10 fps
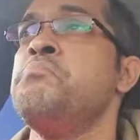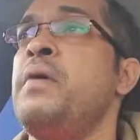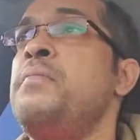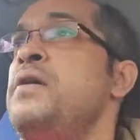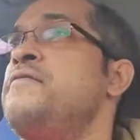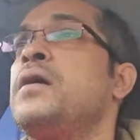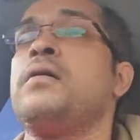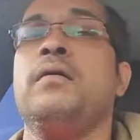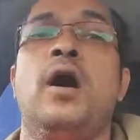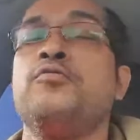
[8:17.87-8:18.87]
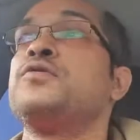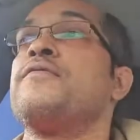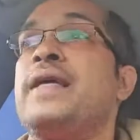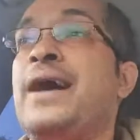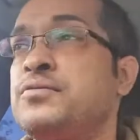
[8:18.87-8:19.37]
maybe even
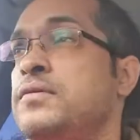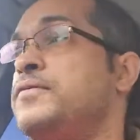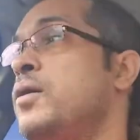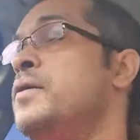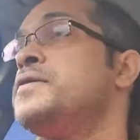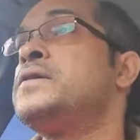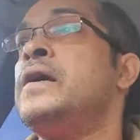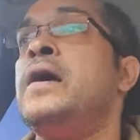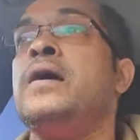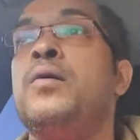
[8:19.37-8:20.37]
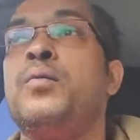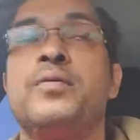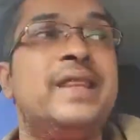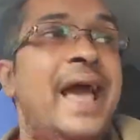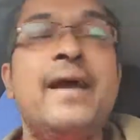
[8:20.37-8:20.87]
hundreds of thousands of dollars,
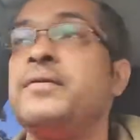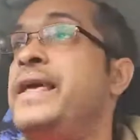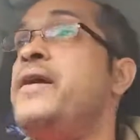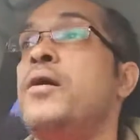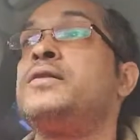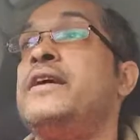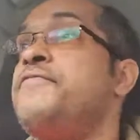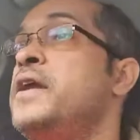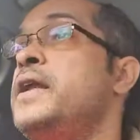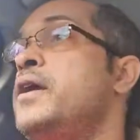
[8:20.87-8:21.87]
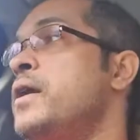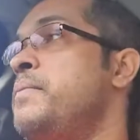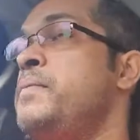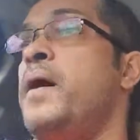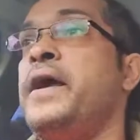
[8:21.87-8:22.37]
well, they are definitely
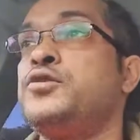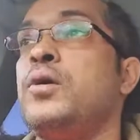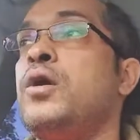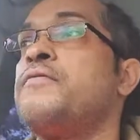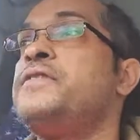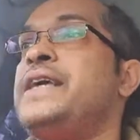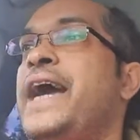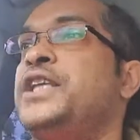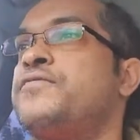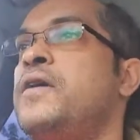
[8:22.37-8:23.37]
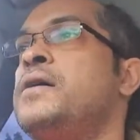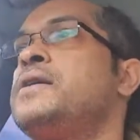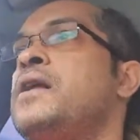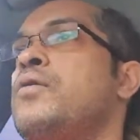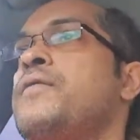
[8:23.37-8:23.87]
going to be buying. So a lot of these hedge
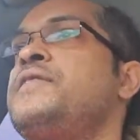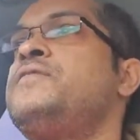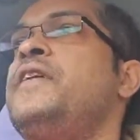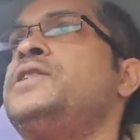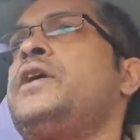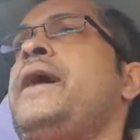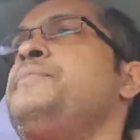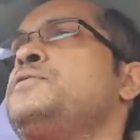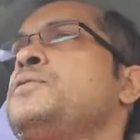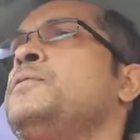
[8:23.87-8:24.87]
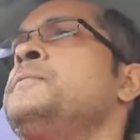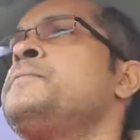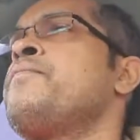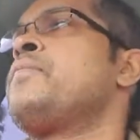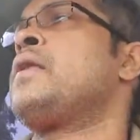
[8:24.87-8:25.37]
funds and a lot of these venture capital,
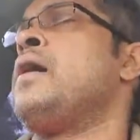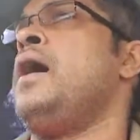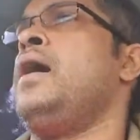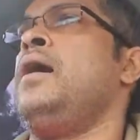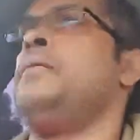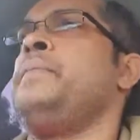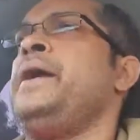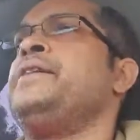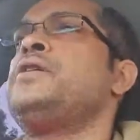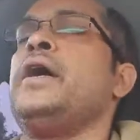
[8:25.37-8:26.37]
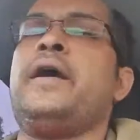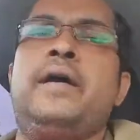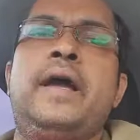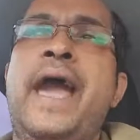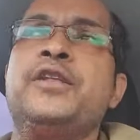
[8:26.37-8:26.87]
it's like a
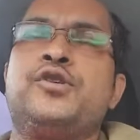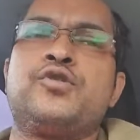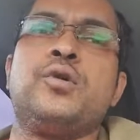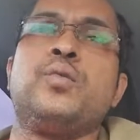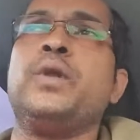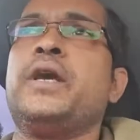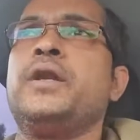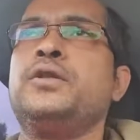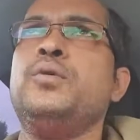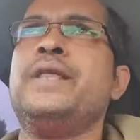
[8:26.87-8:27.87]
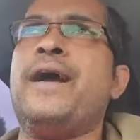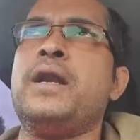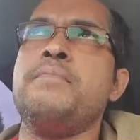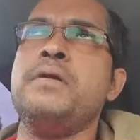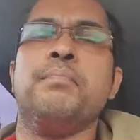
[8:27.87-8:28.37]
hedge. So what they're going to do, they're
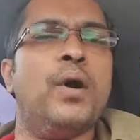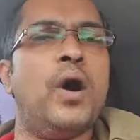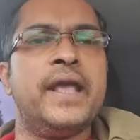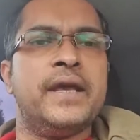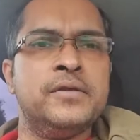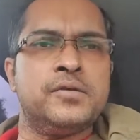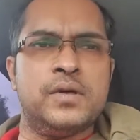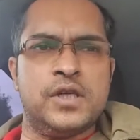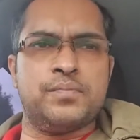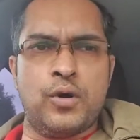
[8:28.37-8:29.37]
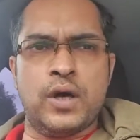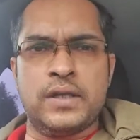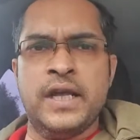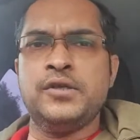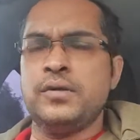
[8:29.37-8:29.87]
going to be buying into this
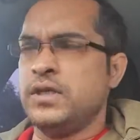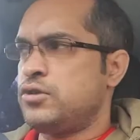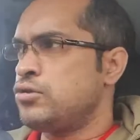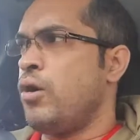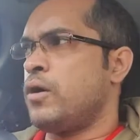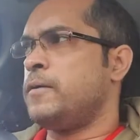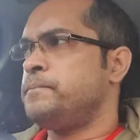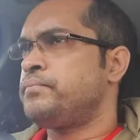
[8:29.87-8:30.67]
product, into this stock,